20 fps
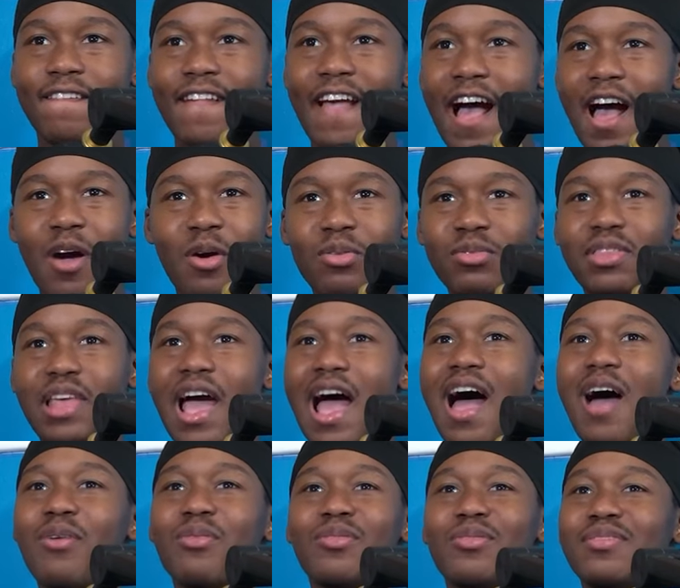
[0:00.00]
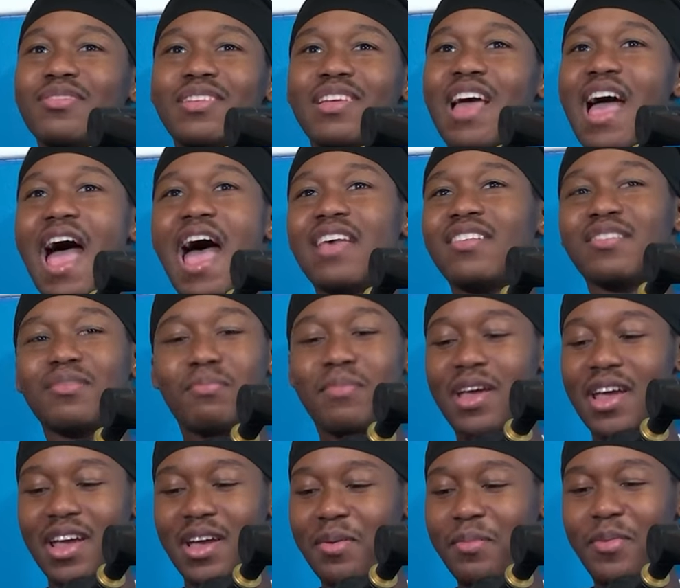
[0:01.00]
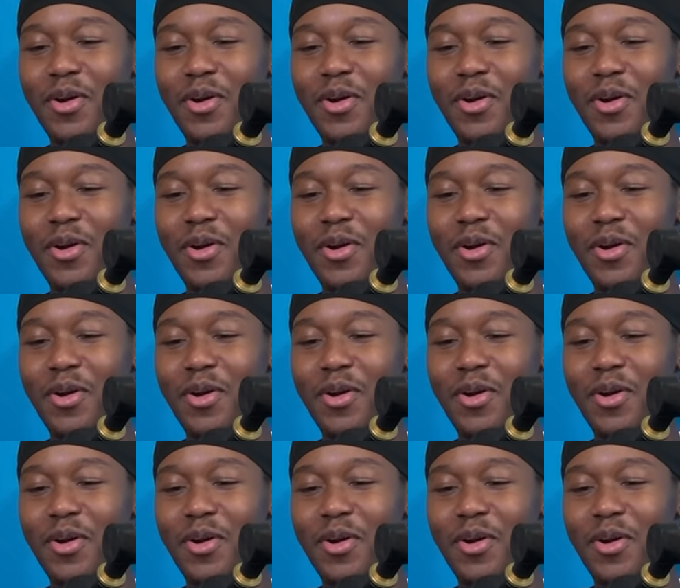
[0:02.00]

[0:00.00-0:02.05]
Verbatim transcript: I don't. I don't. As a man,